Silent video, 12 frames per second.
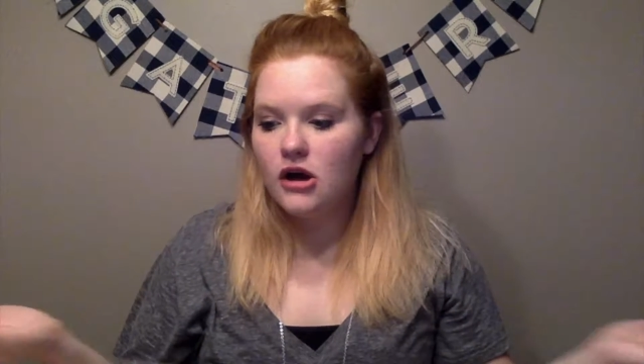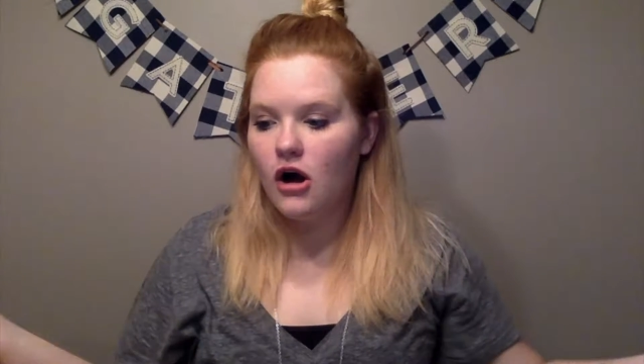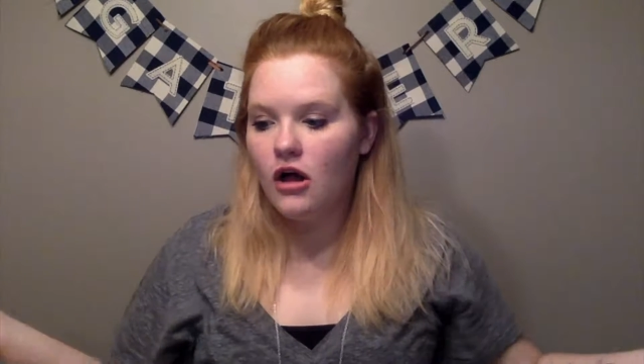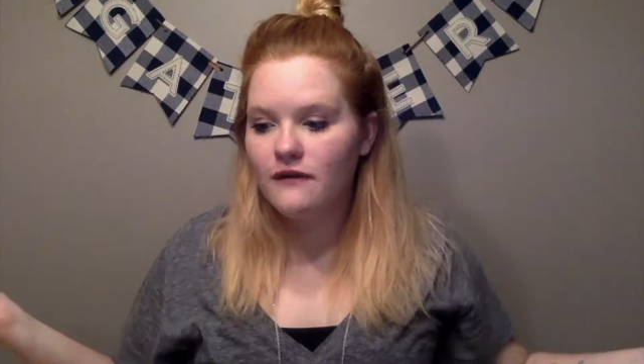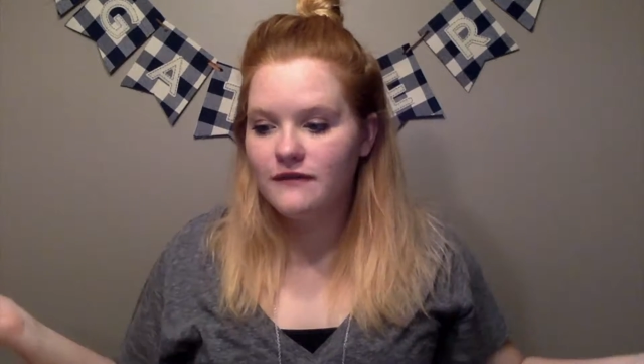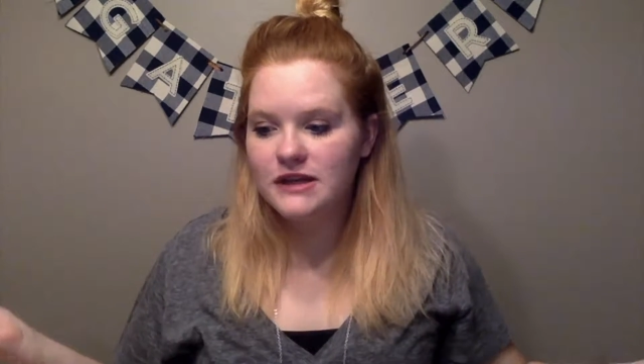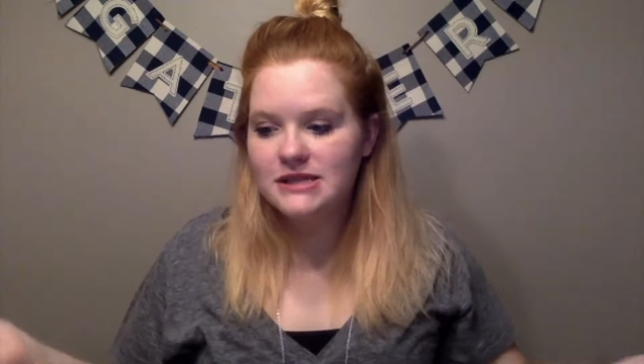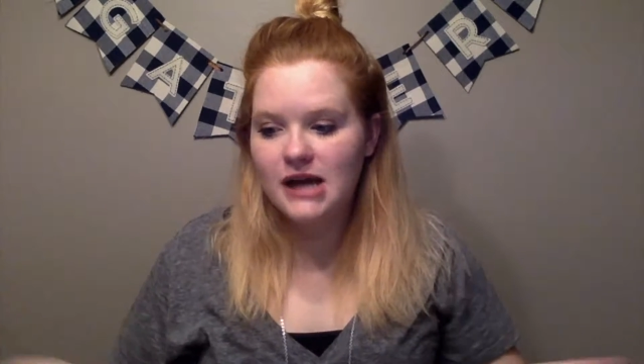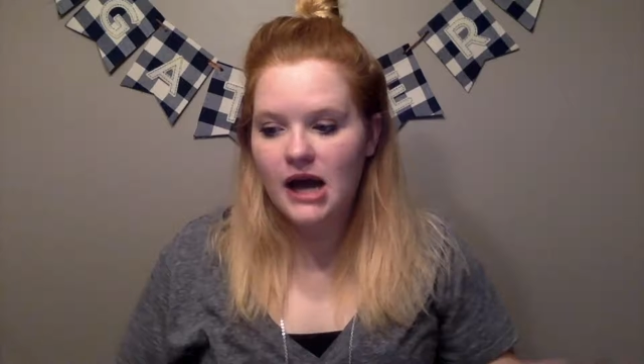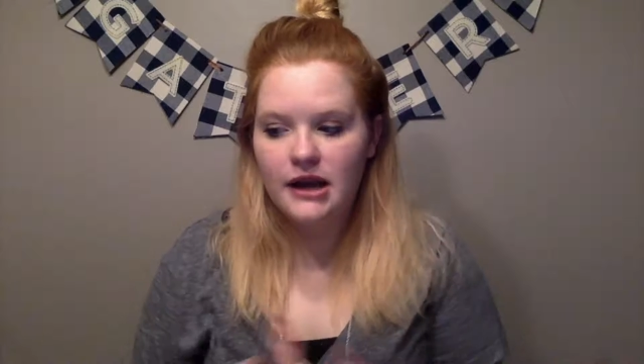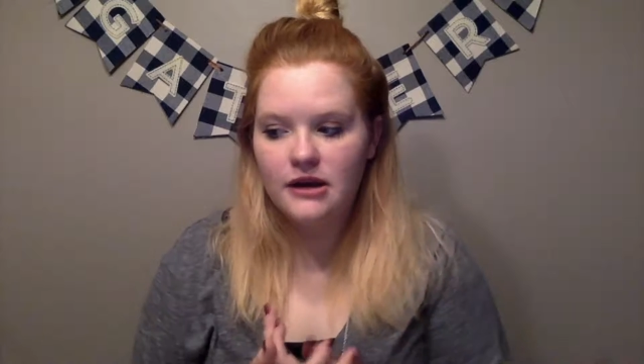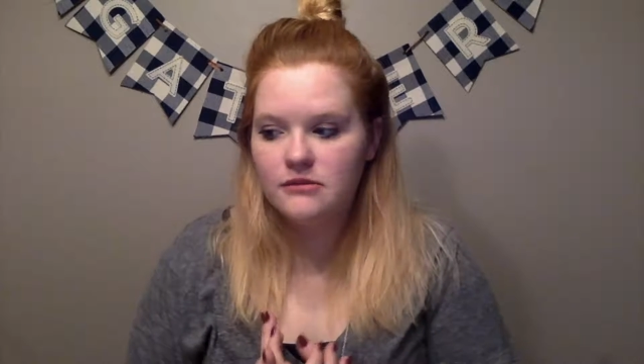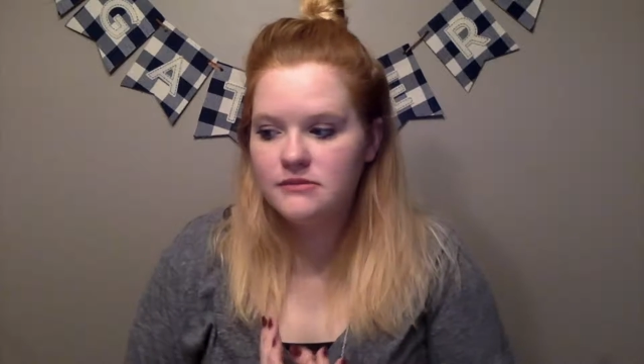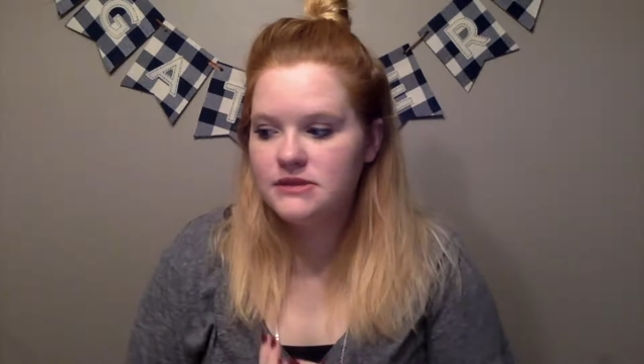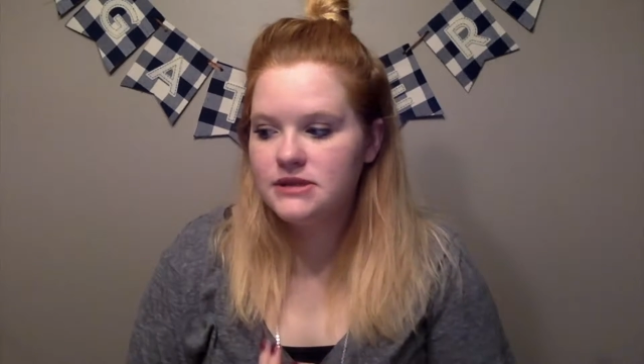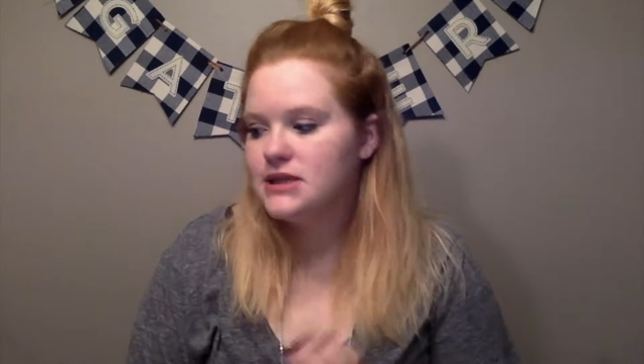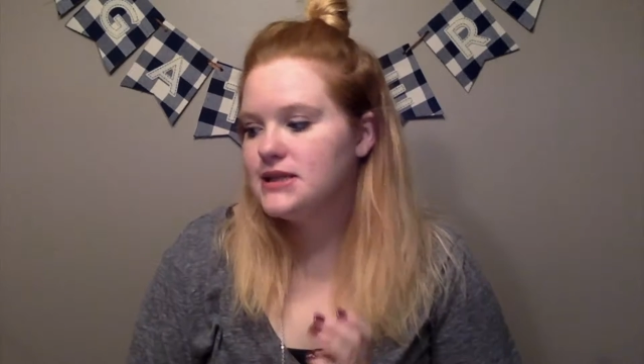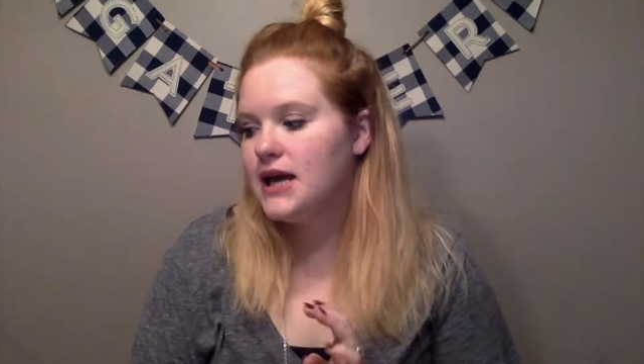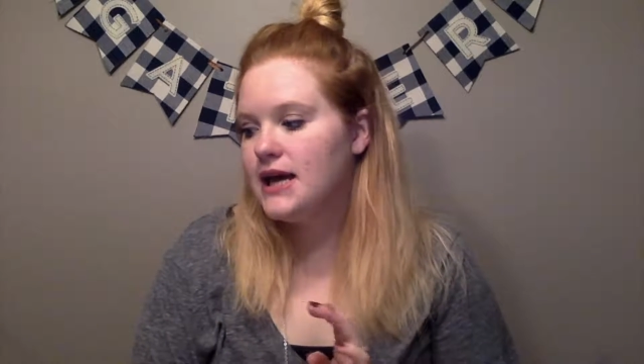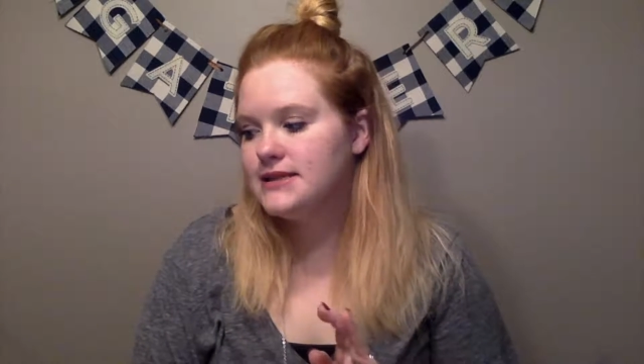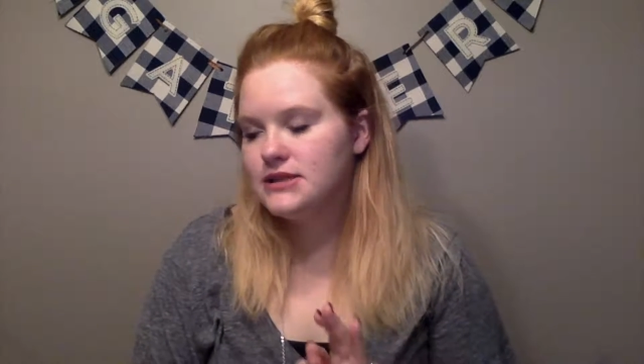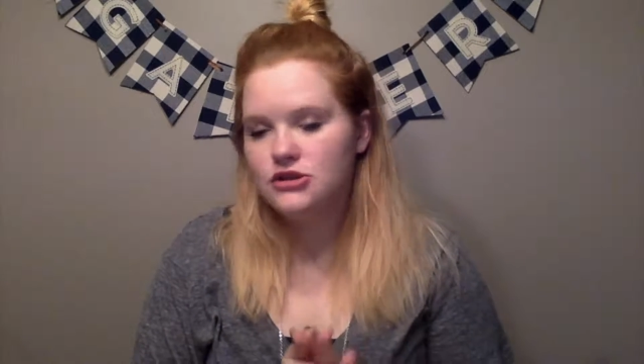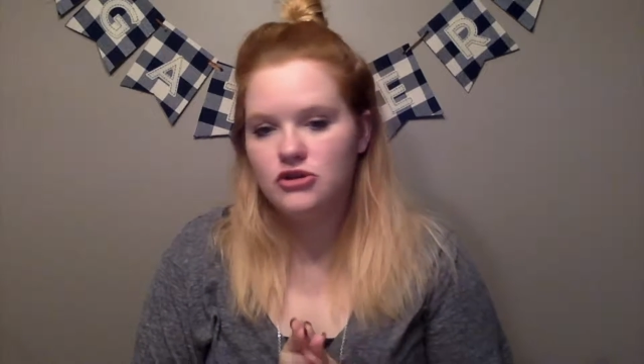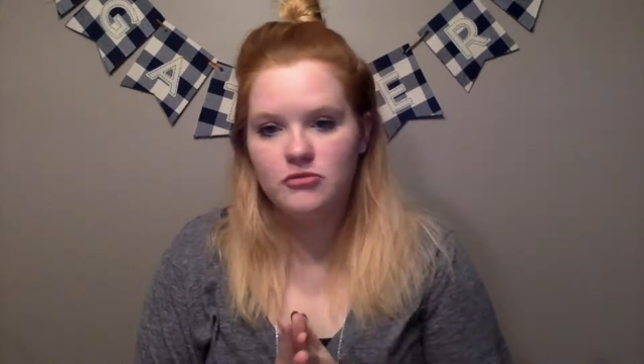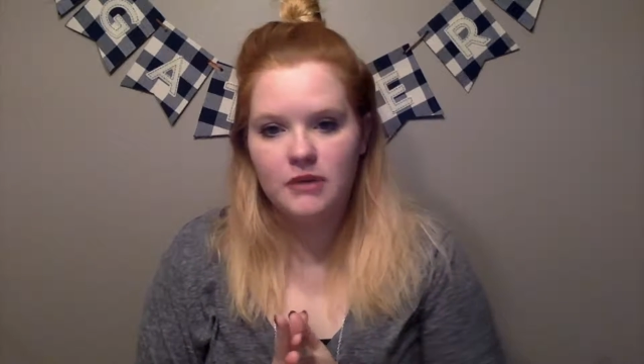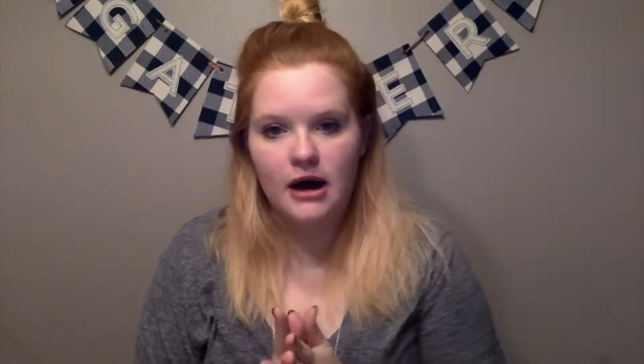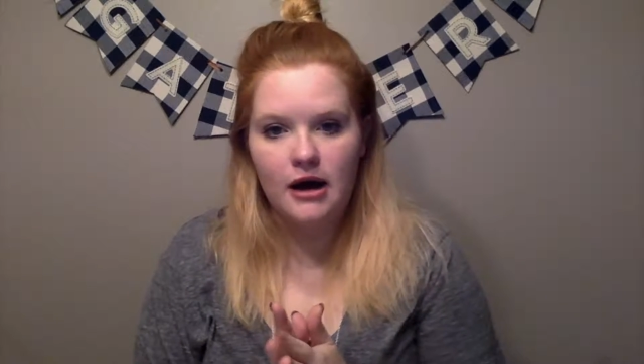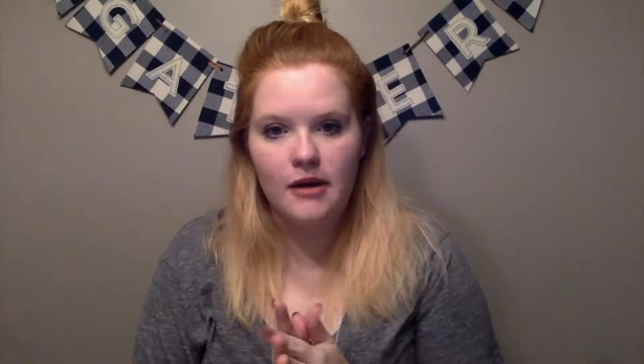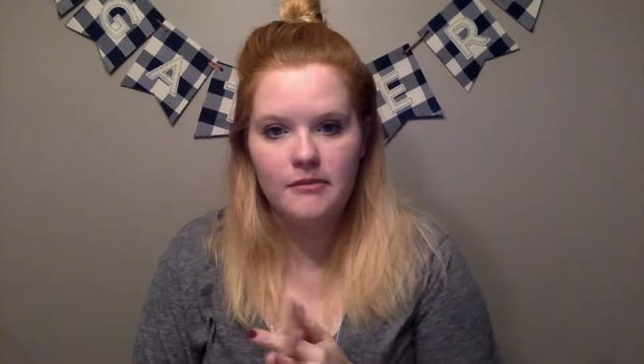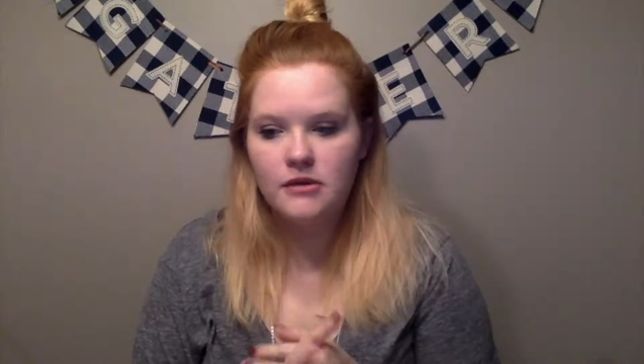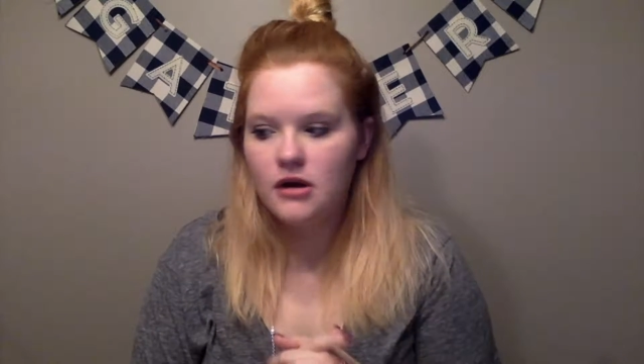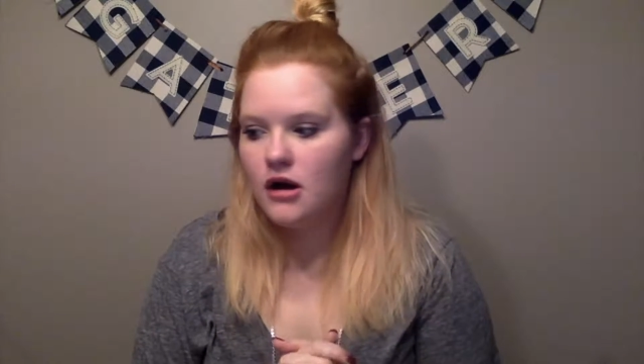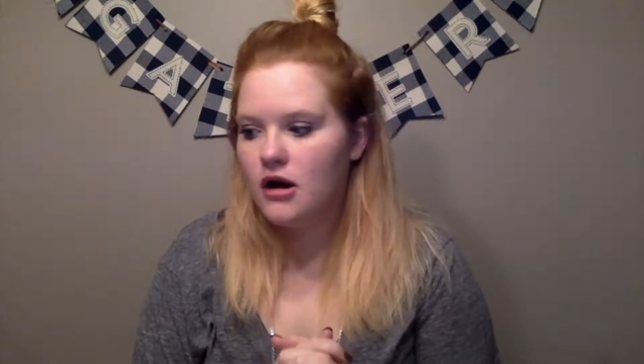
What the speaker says: all of these items as a new mom.